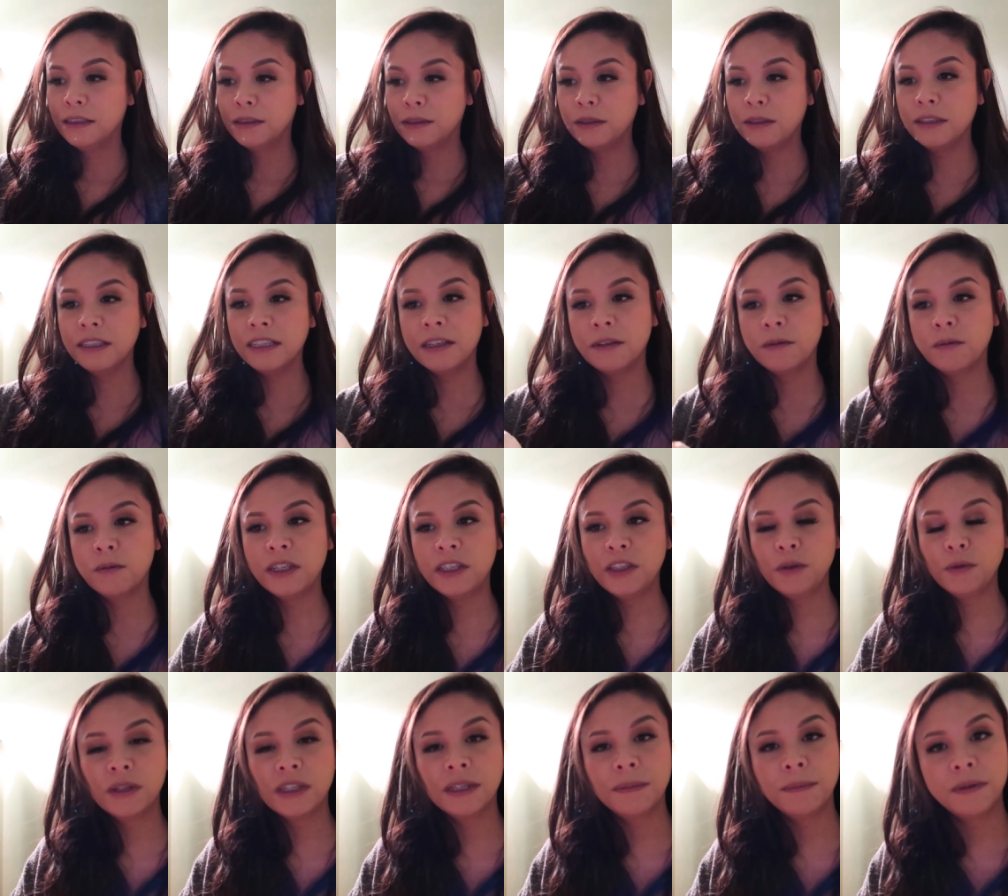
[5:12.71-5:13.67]
look at what
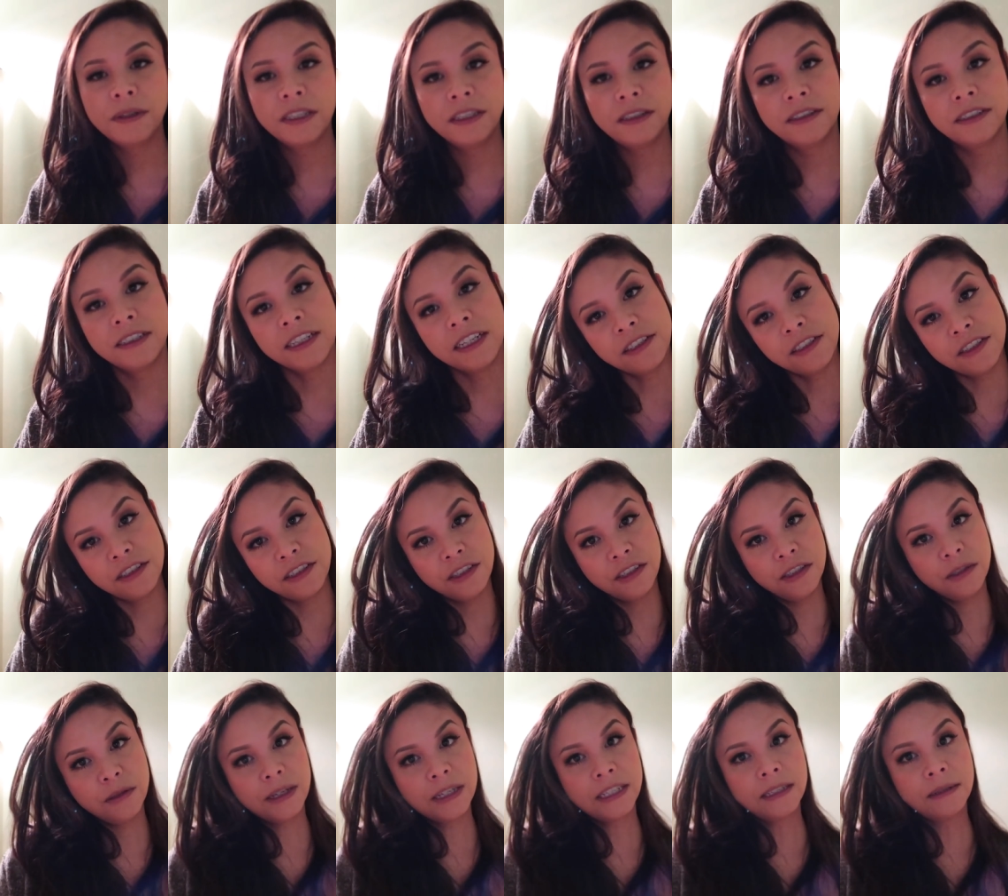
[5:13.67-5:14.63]
you want to put your attention
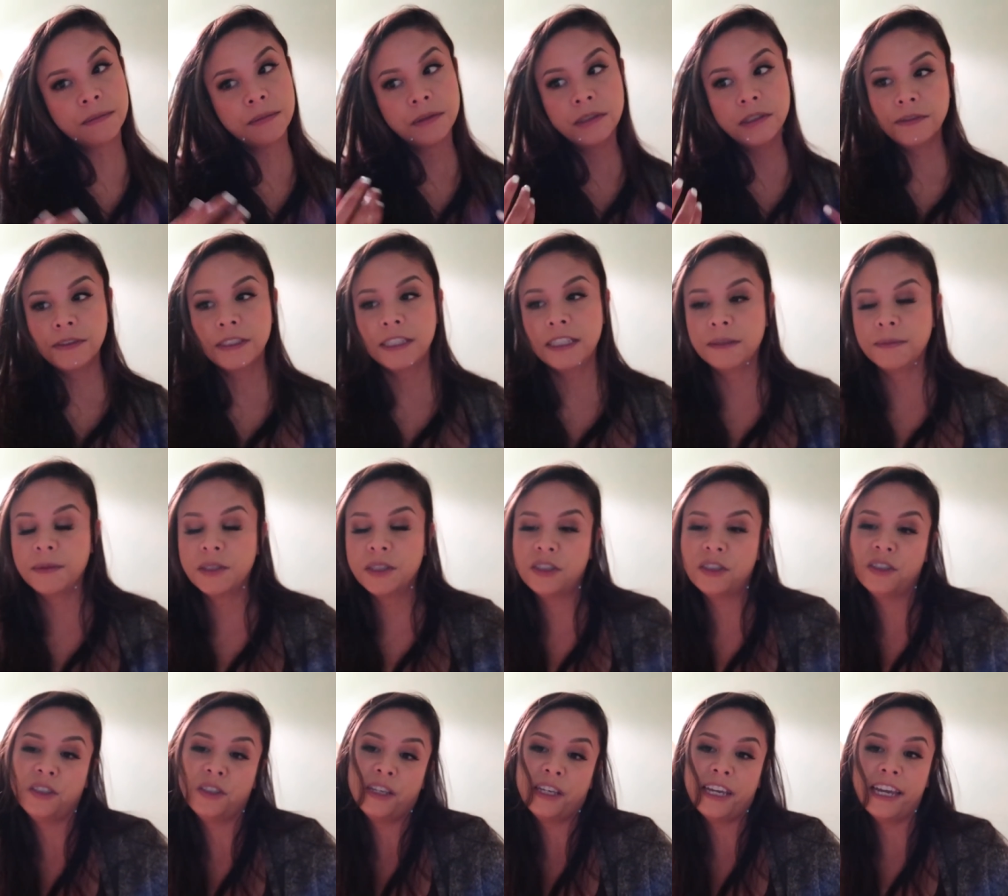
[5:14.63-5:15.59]
to and improve it as much
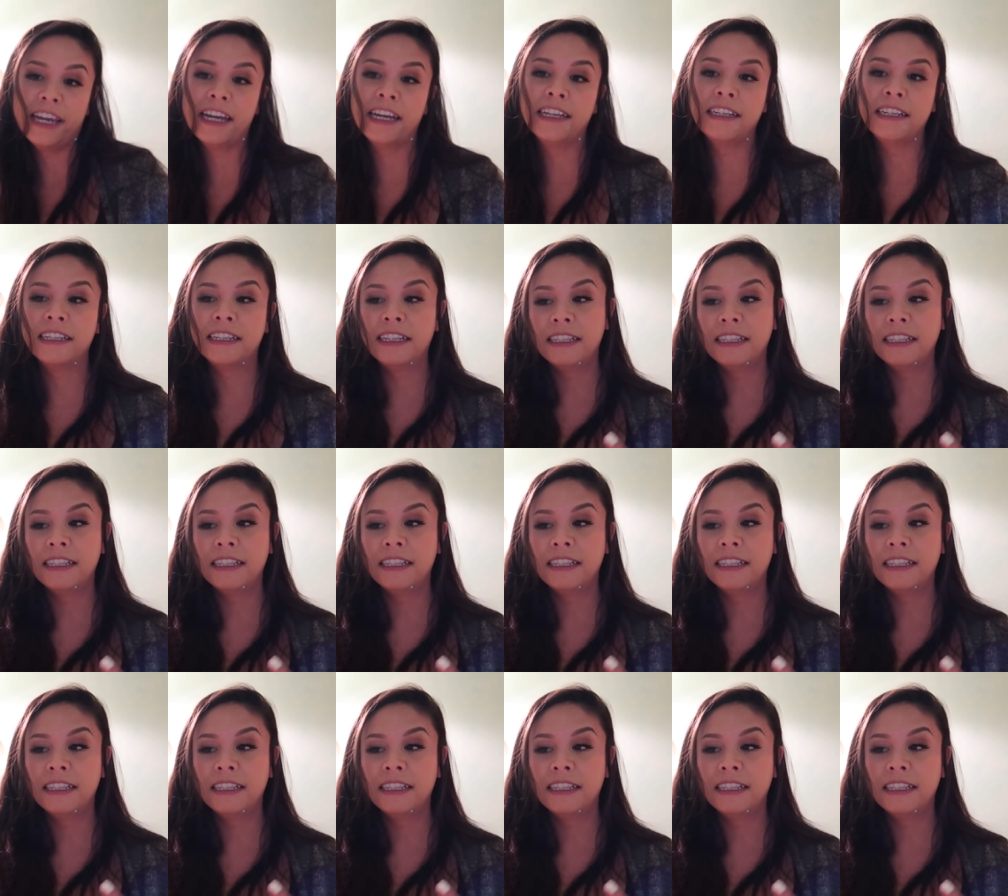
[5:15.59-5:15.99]
as you can.